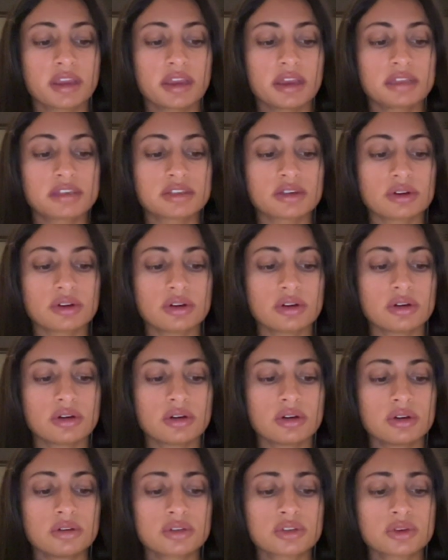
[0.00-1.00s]
It's
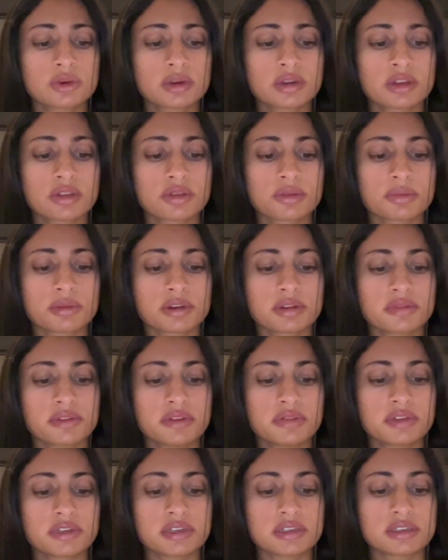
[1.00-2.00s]
also another bit of
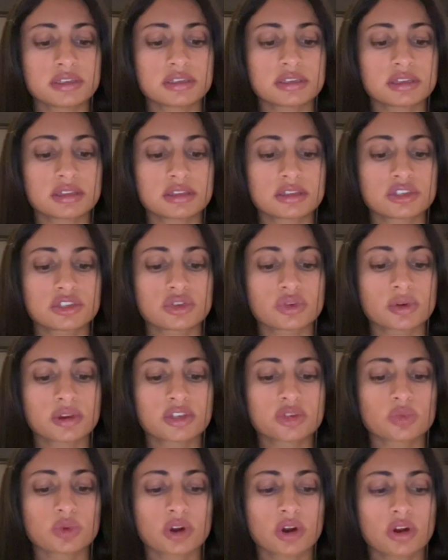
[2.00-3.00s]
evidence that the
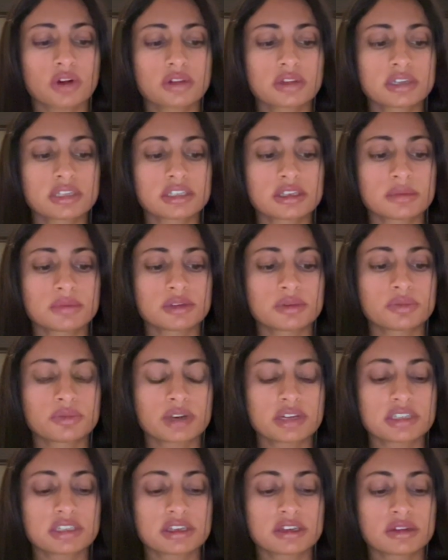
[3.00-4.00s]
Stoics were hardly some
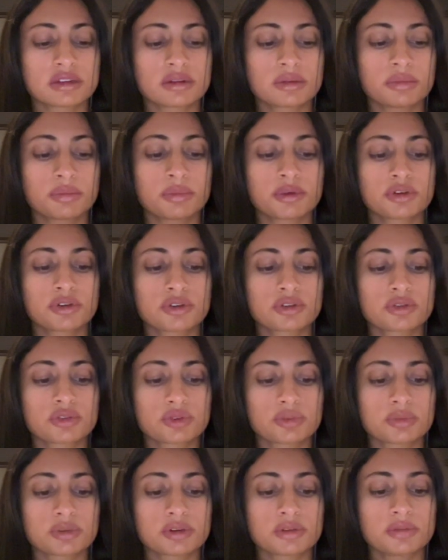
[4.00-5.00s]
depressing, bitter
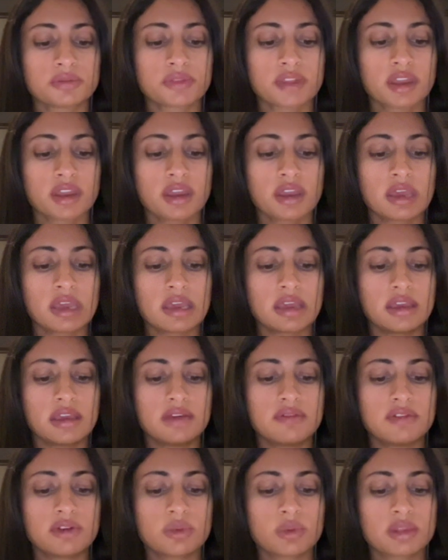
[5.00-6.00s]
group.
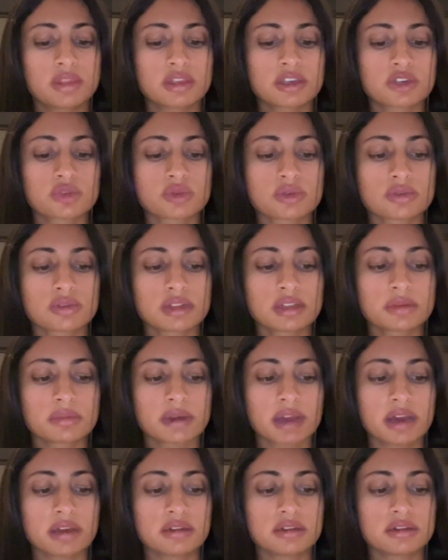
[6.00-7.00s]
Even when things were really
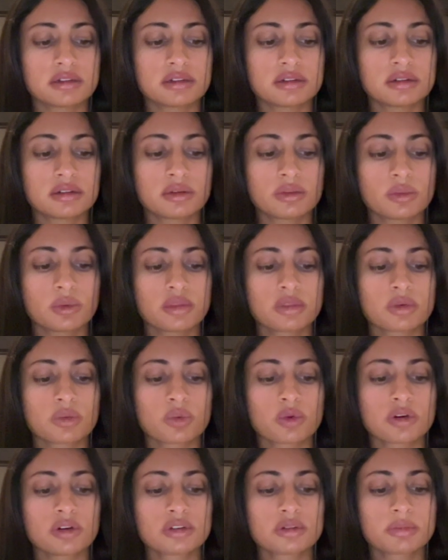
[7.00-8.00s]
bad, when the
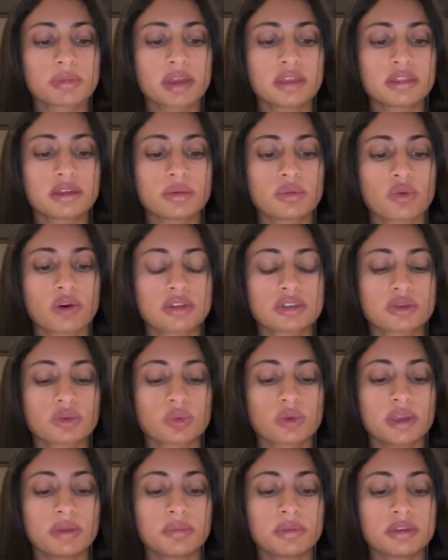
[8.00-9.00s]
world made them want to
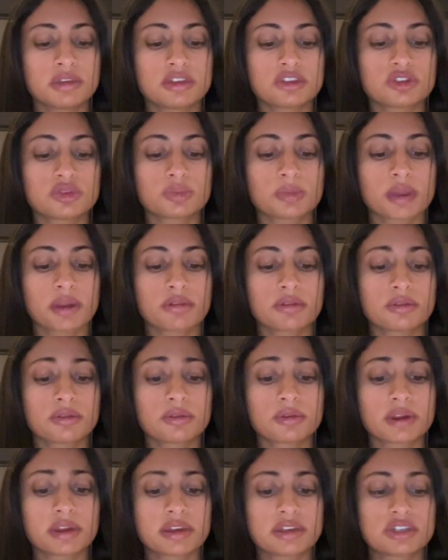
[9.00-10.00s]
weep in despair
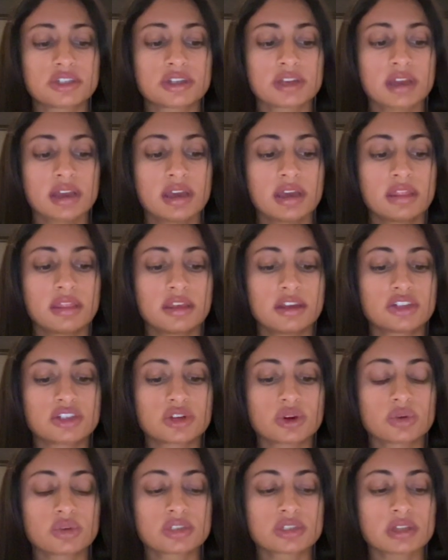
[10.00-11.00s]
or rage, they
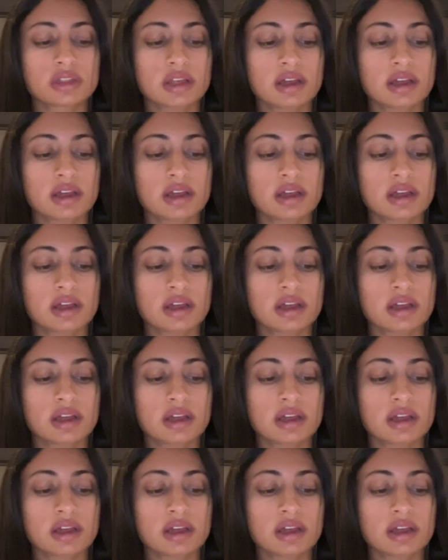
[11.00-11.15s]
chose to